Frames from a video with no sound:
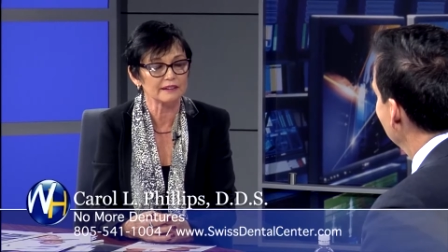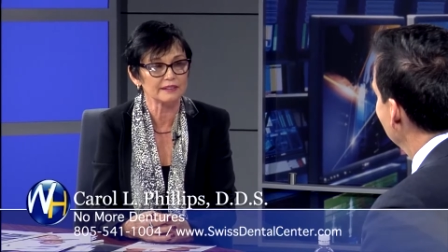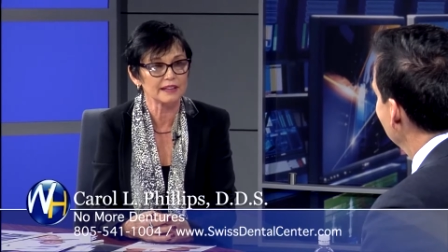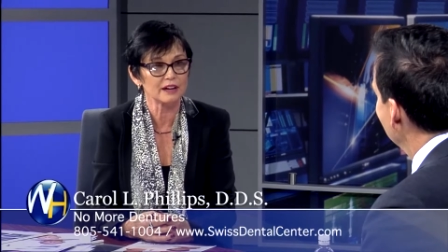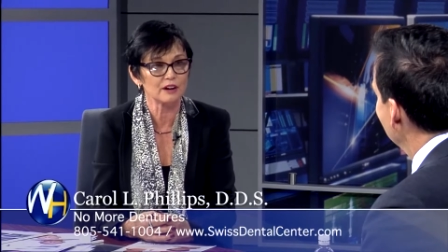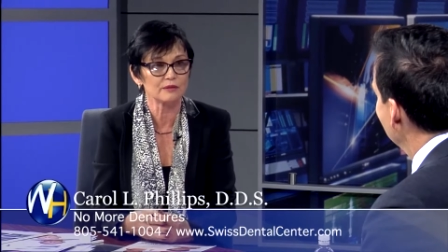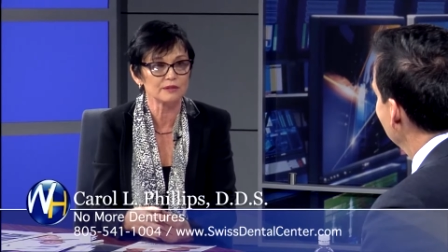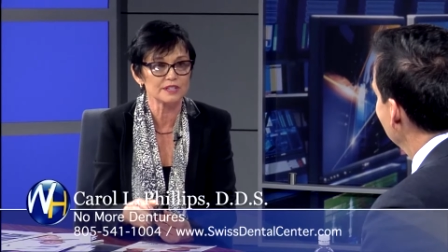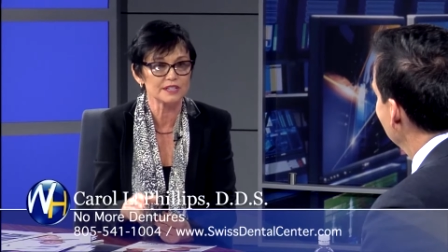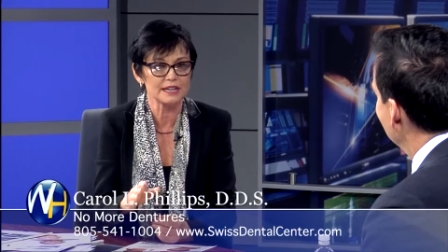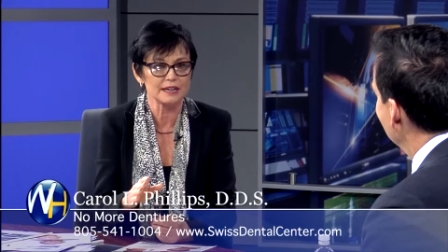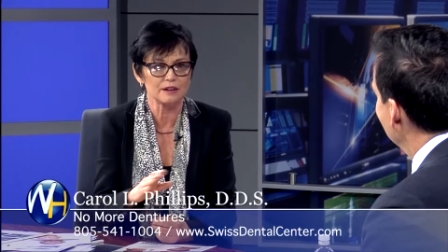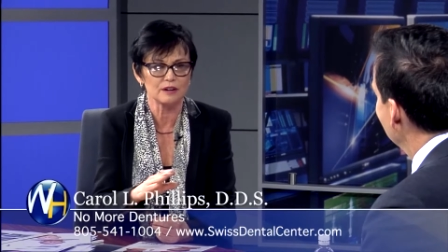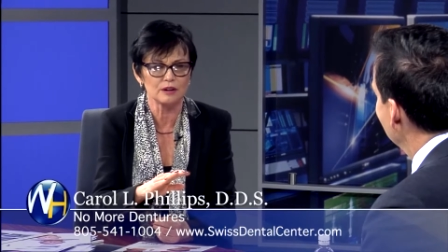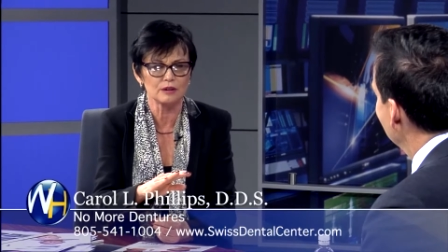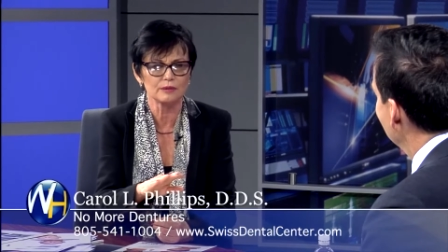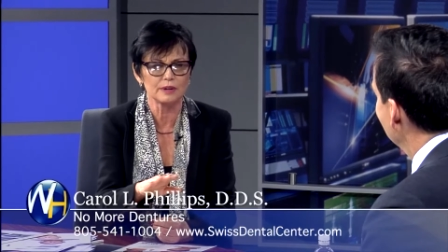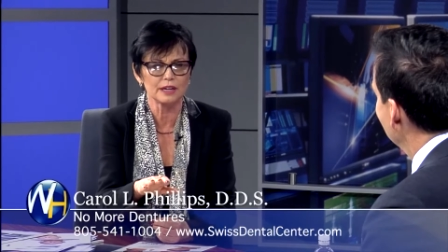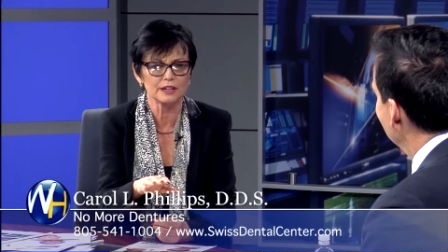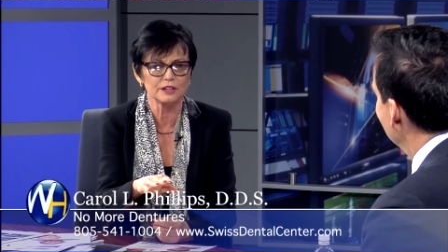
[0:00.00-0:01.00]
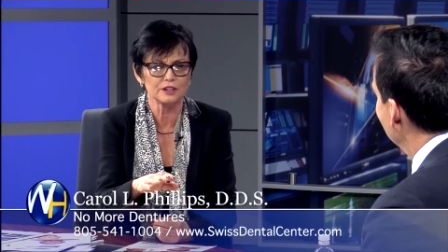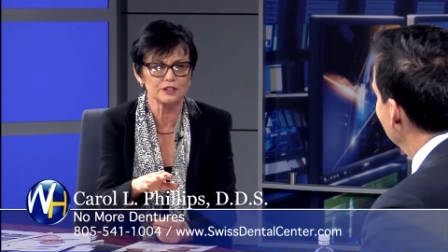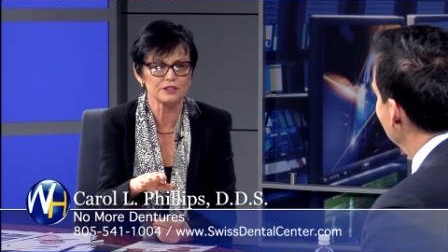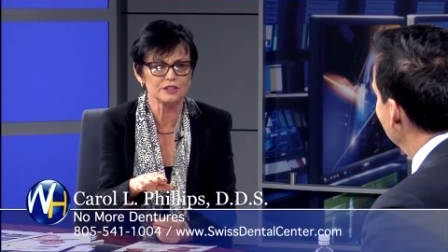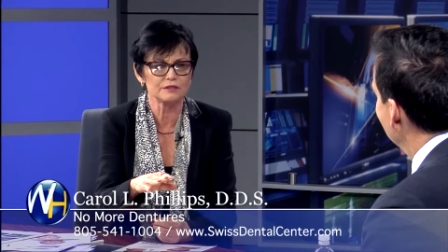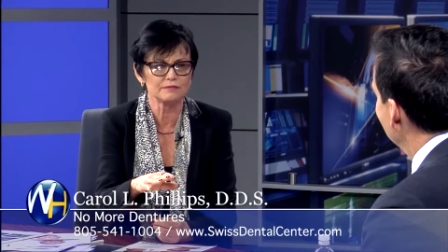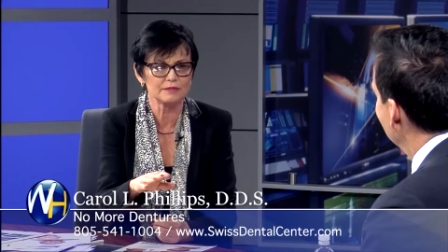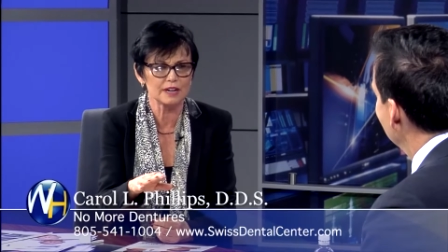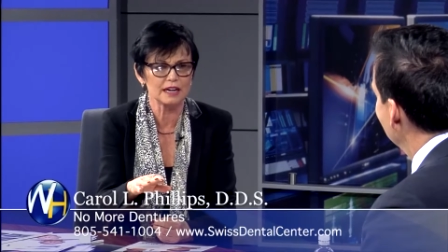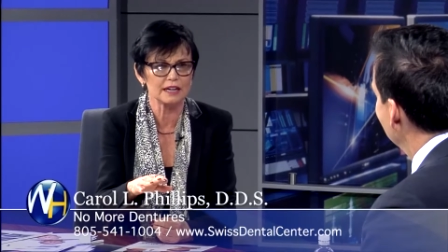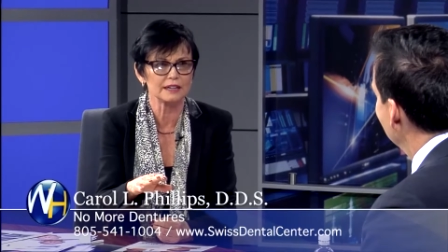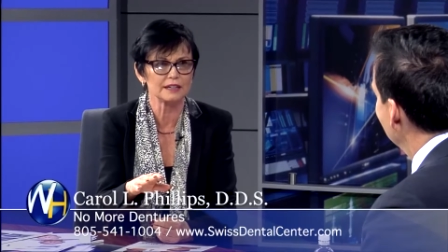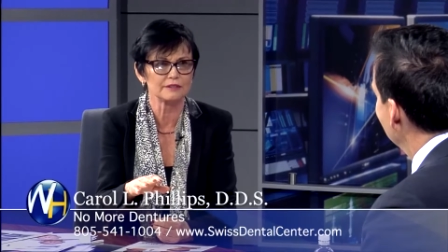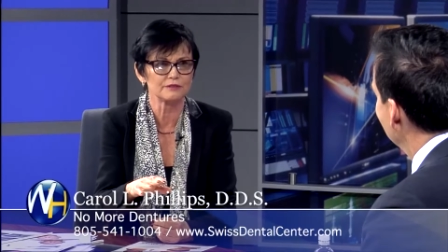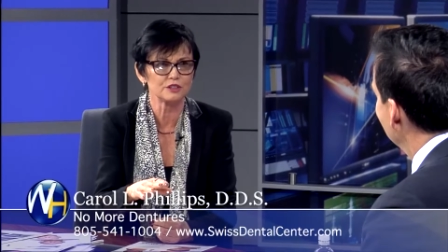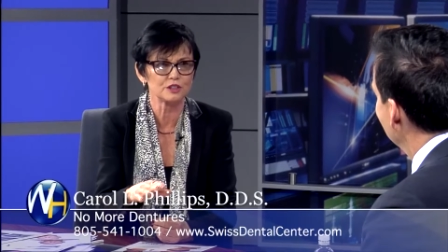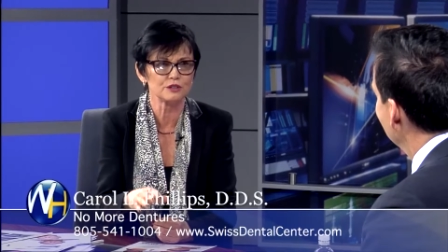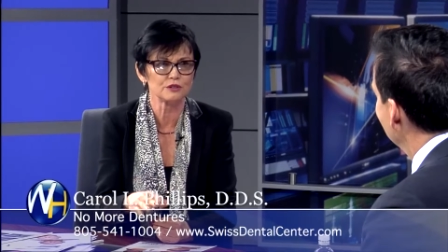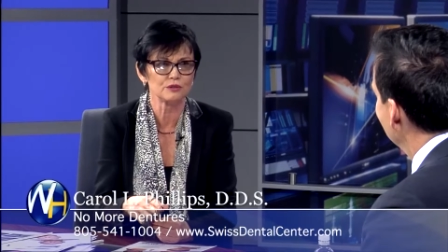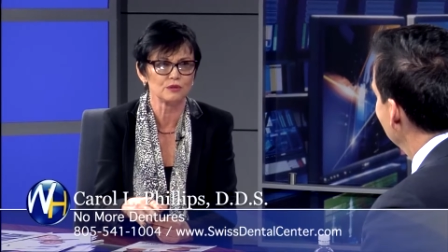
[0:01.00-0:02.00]
They always said, oh, well, you're kind of
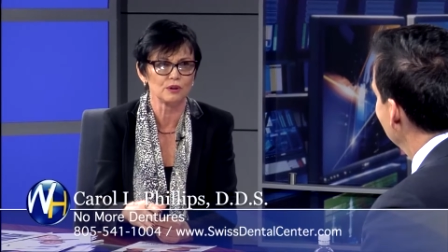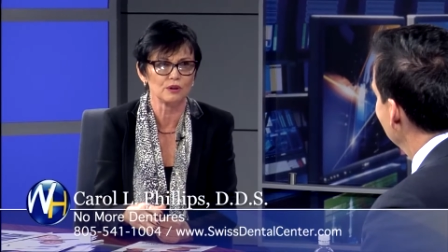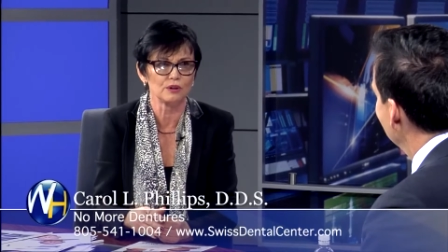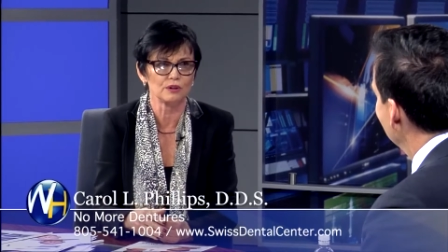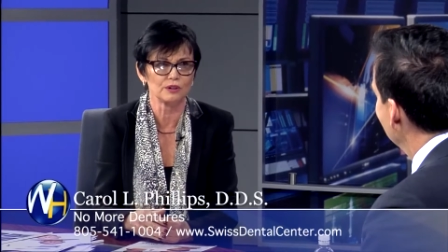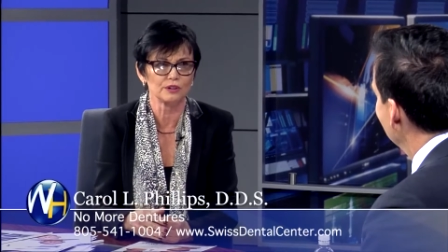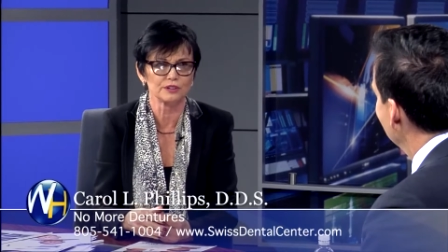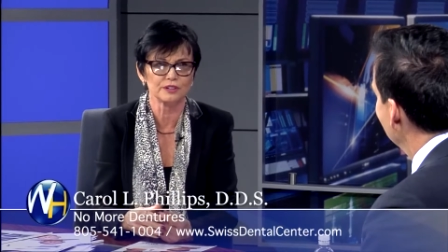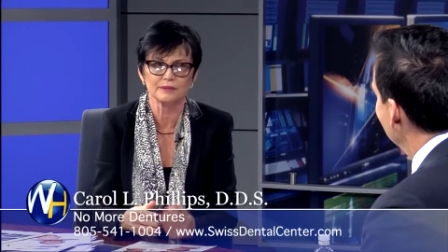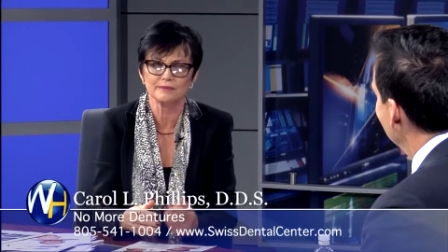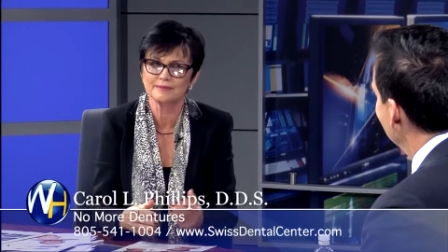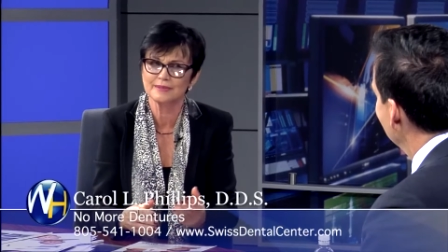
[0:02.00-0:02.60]
too old.